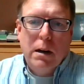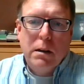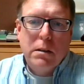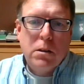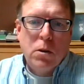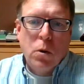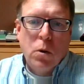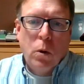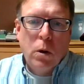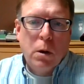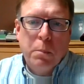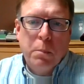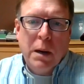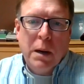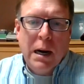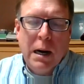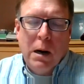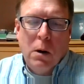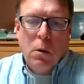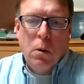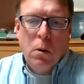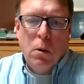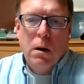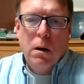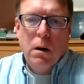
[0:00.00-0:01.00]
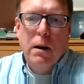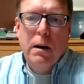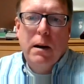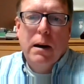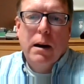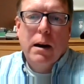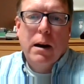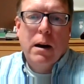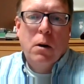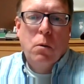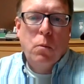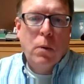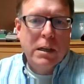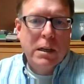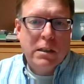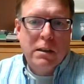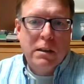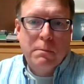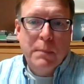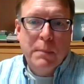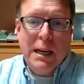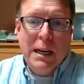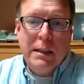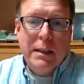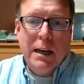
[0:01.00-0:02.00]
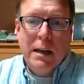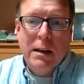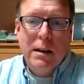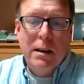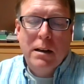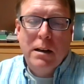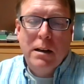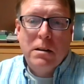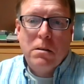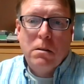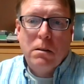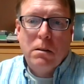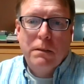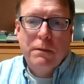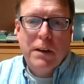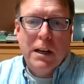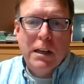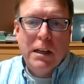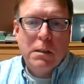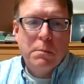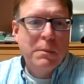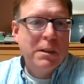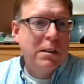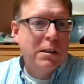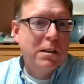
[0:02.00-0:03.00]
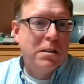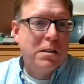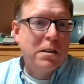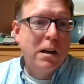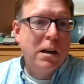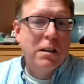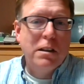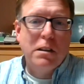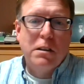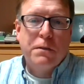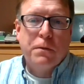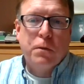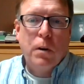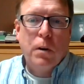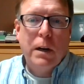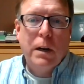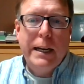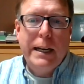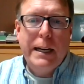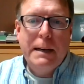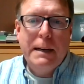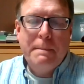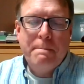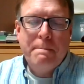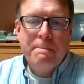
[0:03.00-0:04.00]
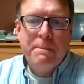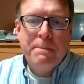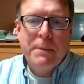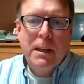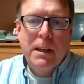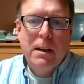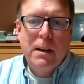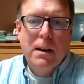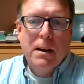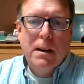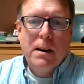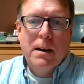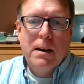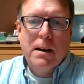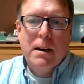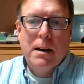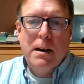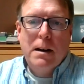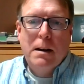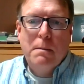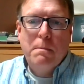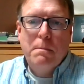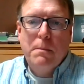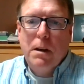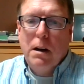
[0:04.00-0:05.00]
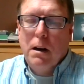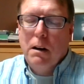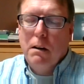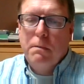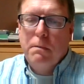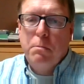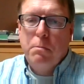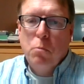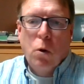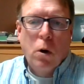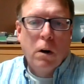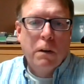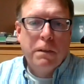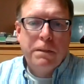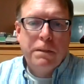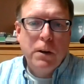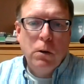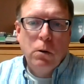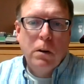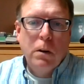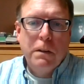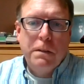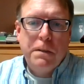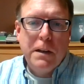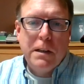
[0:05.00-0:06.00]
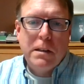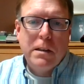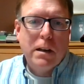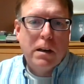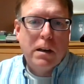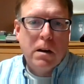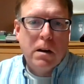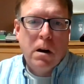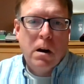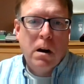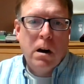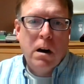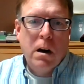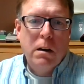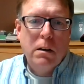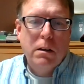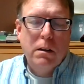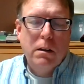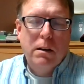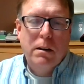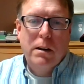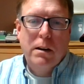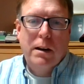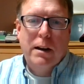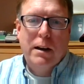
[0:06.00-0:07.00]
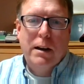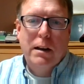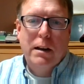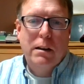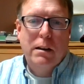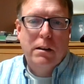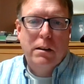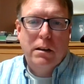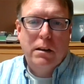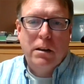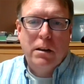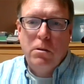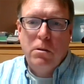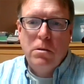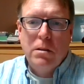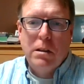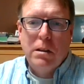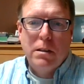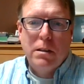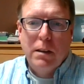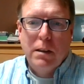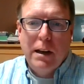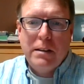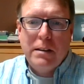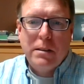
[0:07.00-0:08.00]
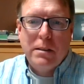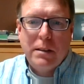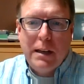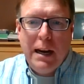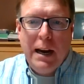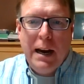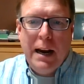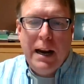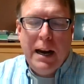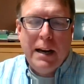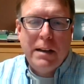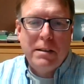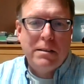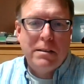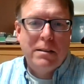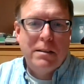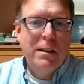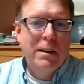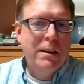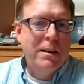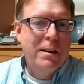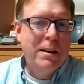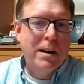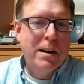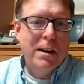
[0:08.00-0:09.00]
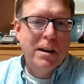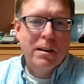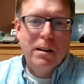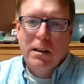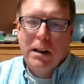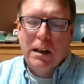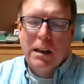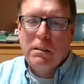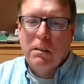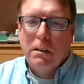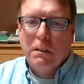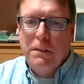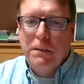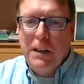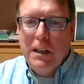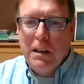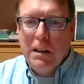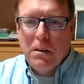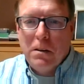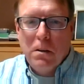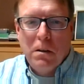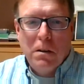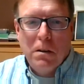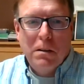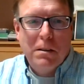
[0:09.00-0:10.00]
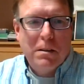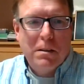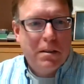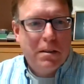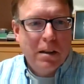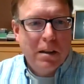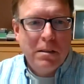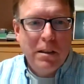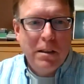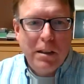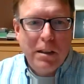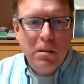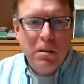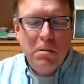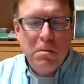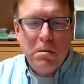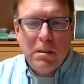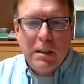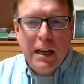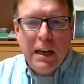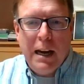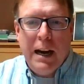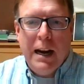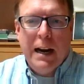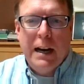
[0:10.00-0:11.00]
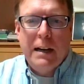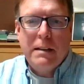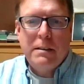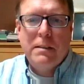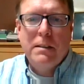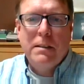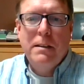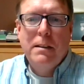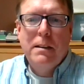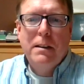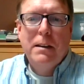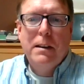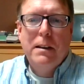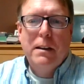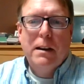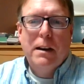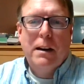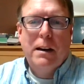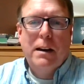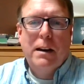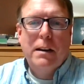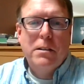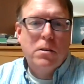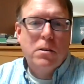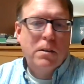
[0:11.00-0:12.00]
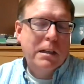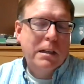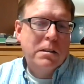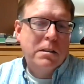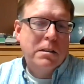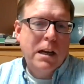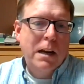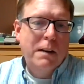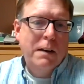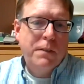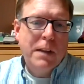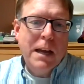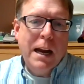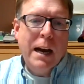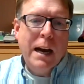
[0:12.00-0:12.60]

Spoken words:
Solar power, once you've made that initial investment, the sun is free. A more fuel efficient car uses less gas. An electric vehicle doesn't use gas, so you save